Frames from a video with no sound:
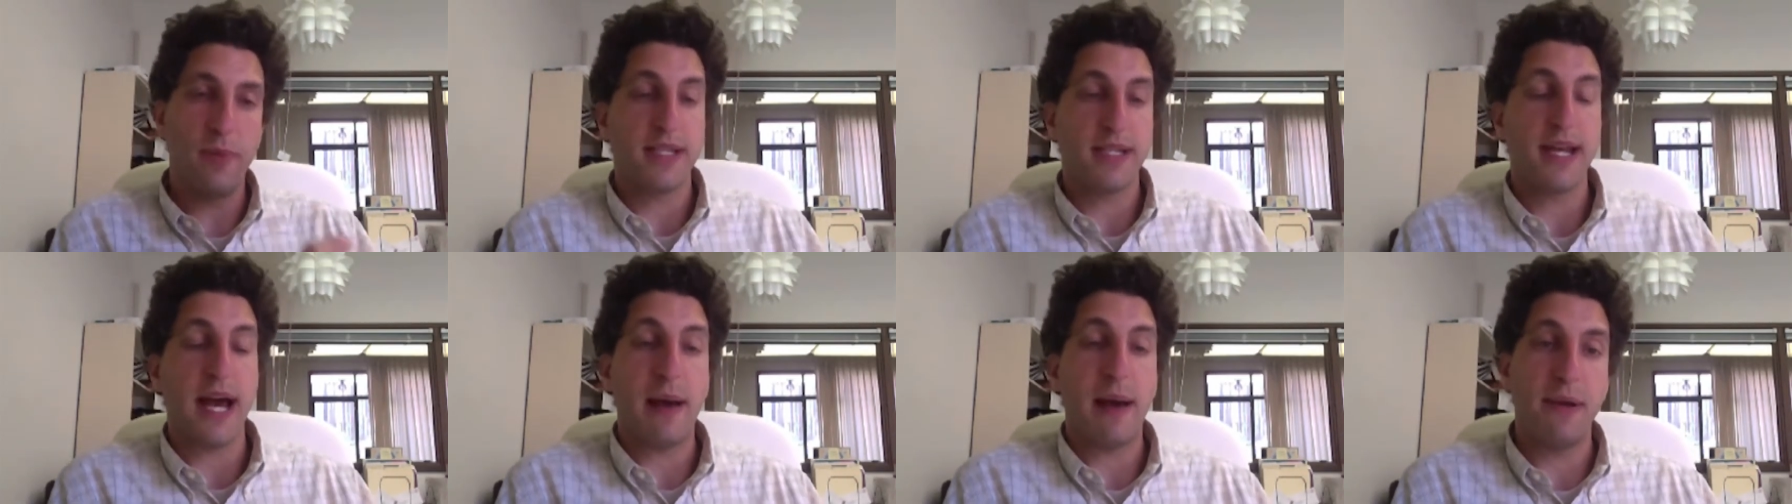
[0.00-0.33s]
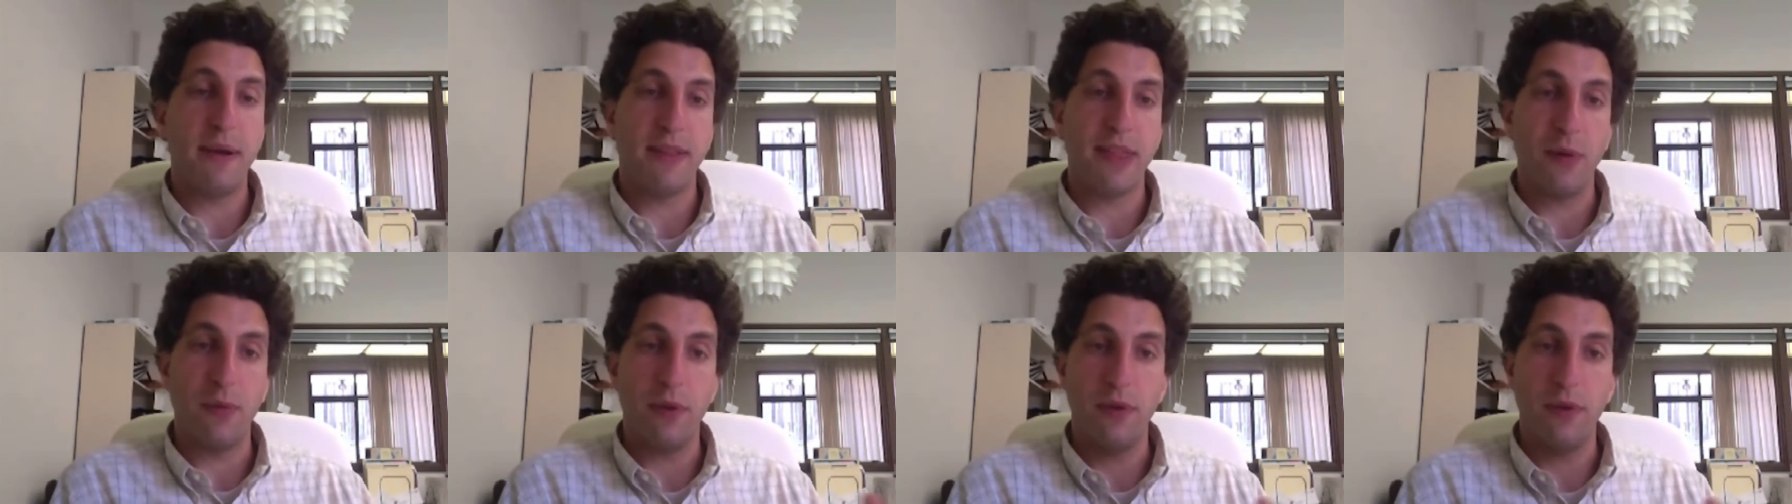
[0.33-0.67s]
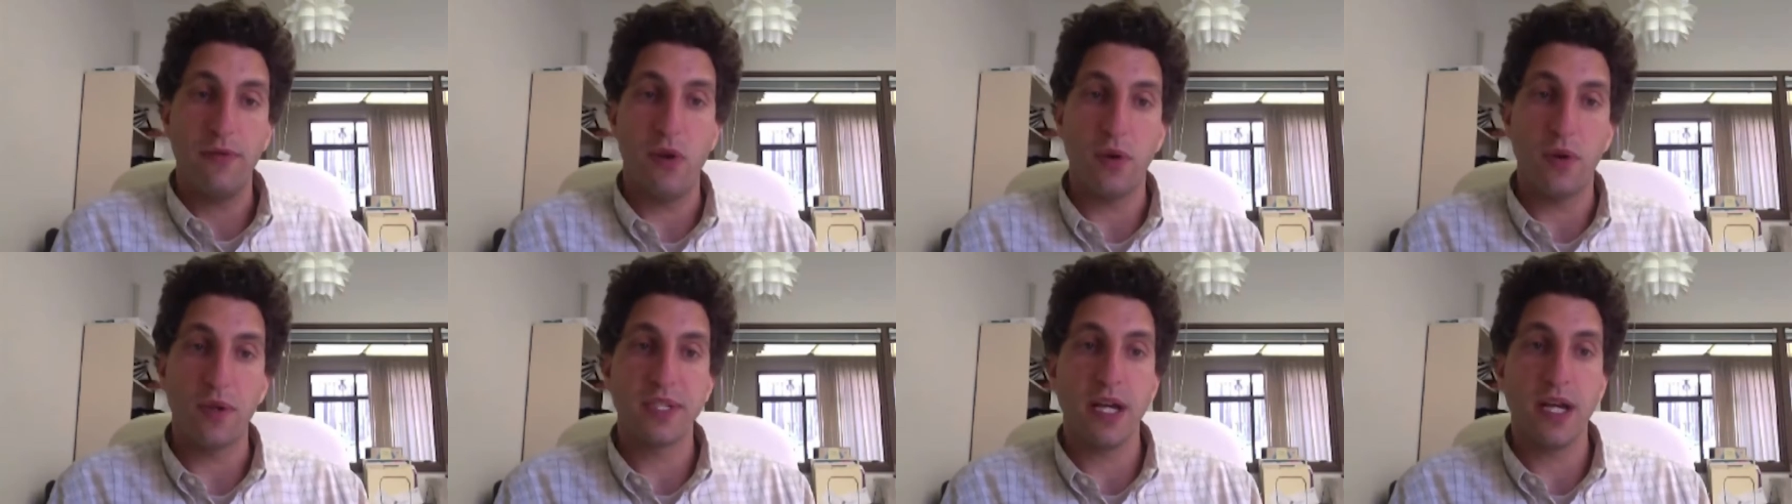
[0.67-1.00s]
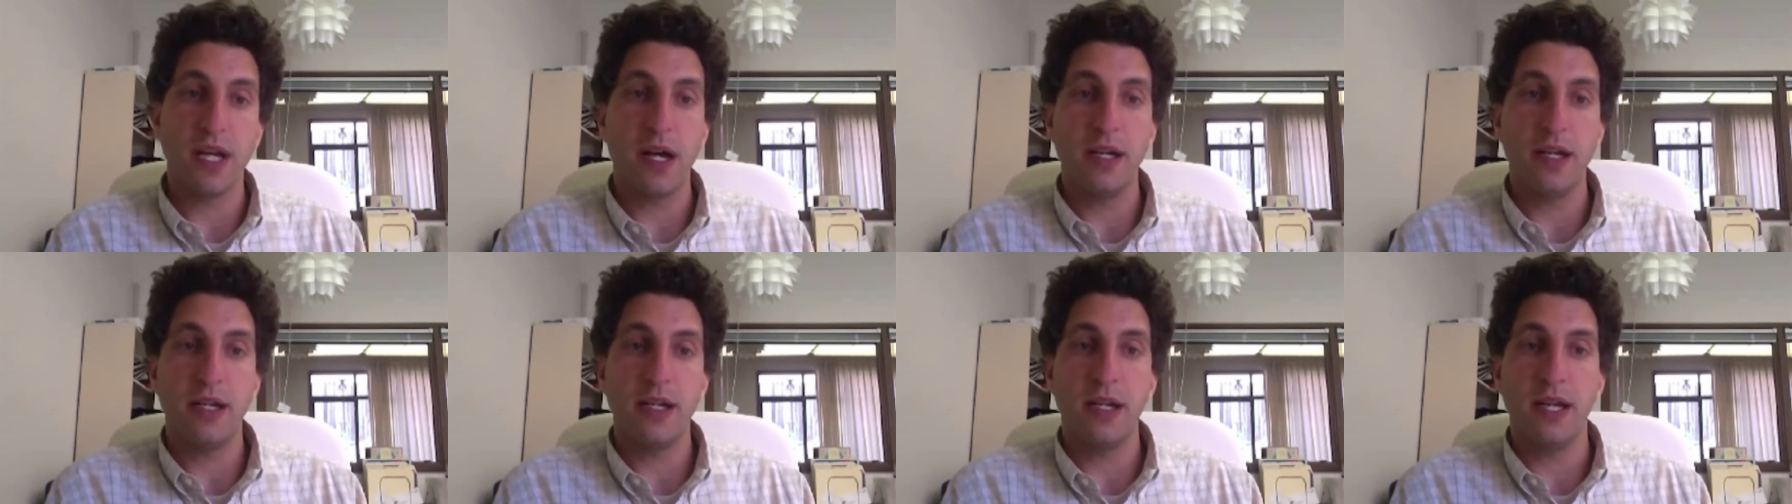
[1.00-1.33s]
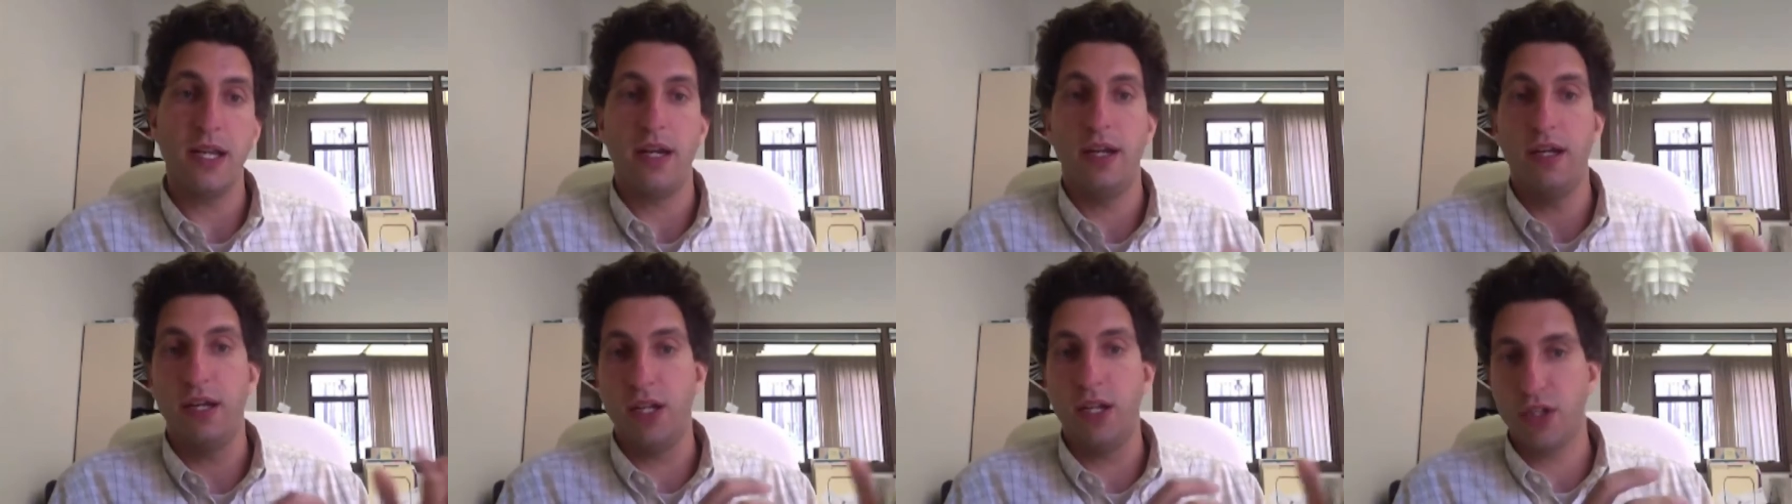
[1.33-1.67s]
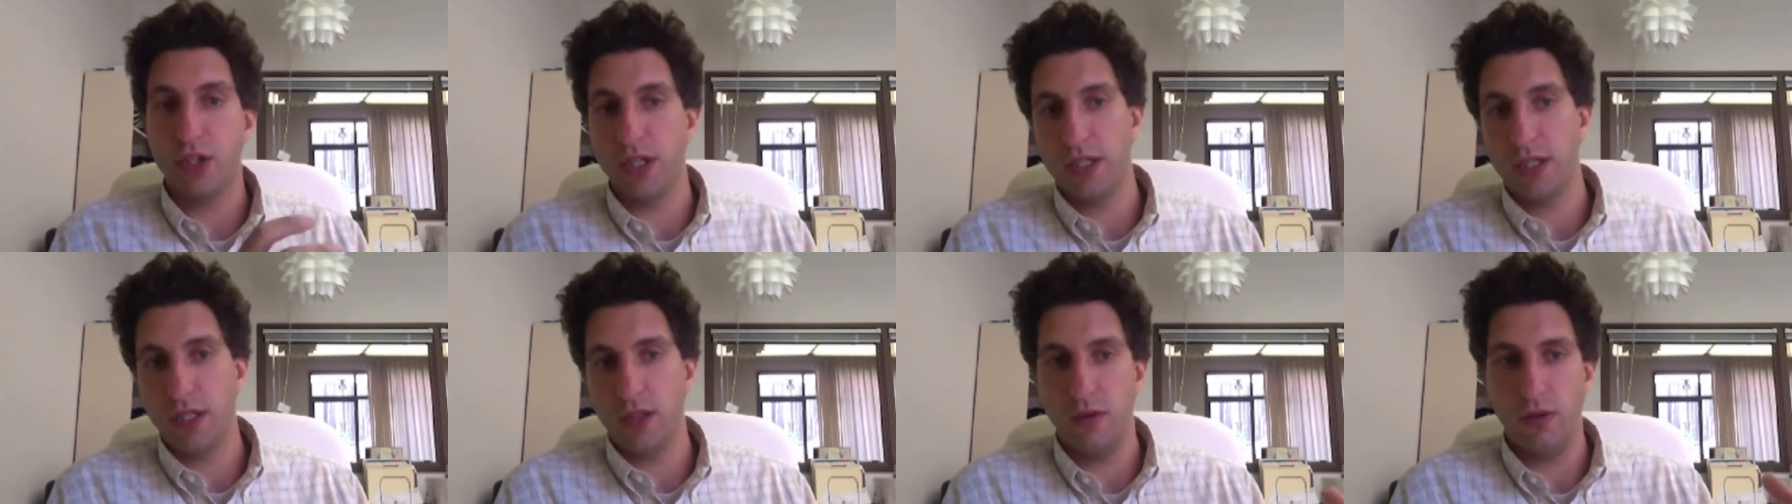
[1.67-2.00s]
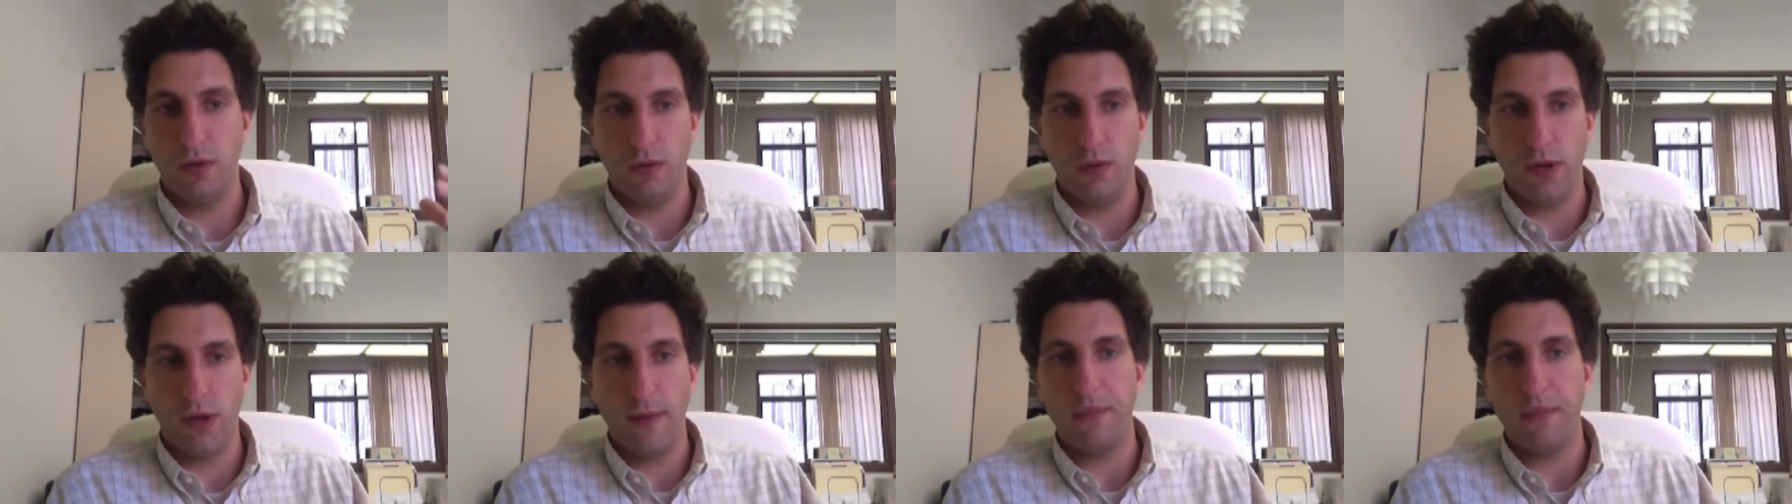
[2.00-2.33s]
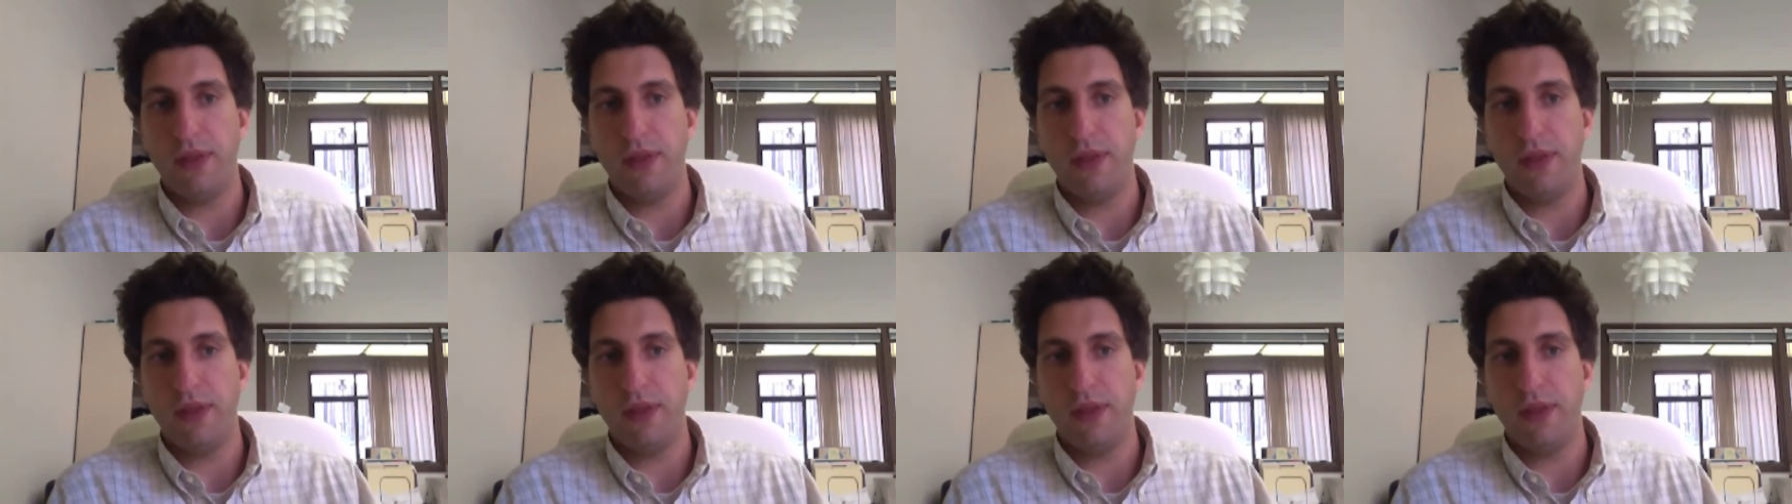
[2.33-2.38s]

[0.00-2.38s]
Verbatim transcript: big topic that we focus on in addition to